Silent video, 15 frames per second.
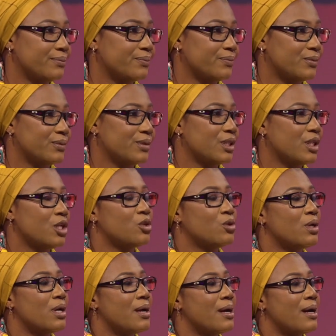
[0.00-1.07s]
Okay.
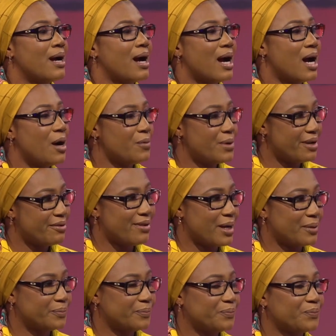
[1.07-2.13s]
But however, do you
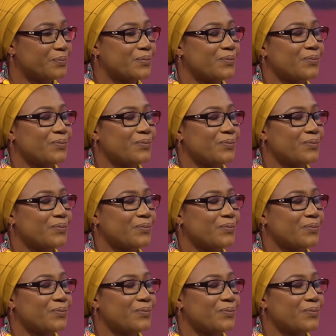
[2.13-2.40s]
spot them?